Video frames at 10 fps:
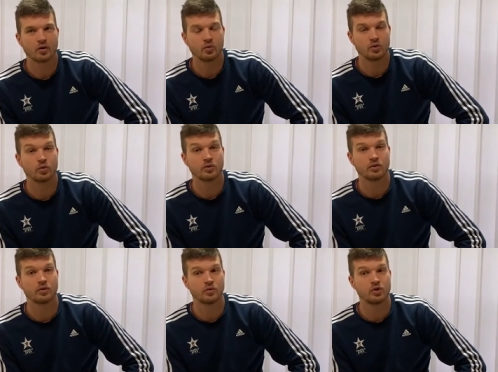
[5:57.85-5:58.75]

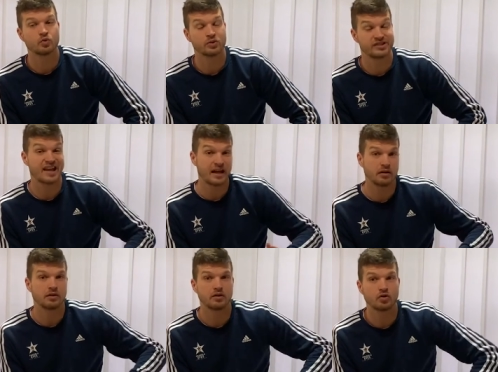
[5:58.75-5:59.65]
which was
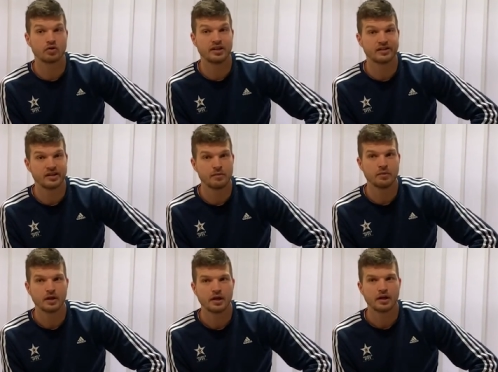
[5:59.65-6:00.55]
then a EuroLeague team.